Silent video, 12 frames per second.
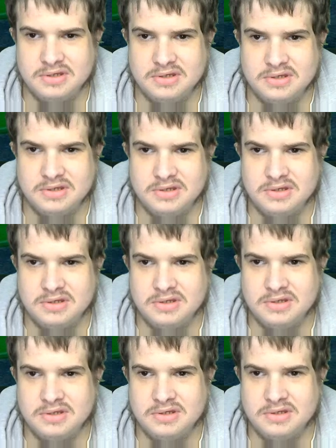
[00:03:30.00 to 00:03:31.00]

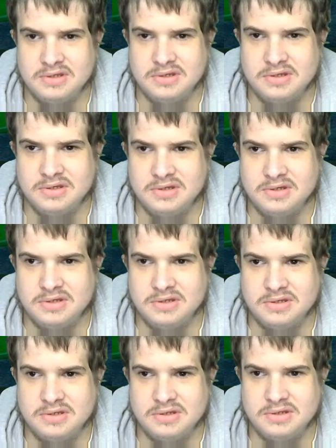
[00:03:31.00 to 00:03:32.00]

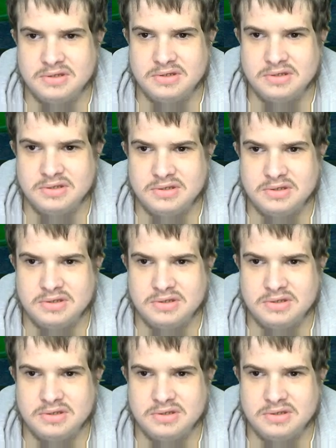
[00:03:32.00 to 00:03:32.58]
Nothing is said.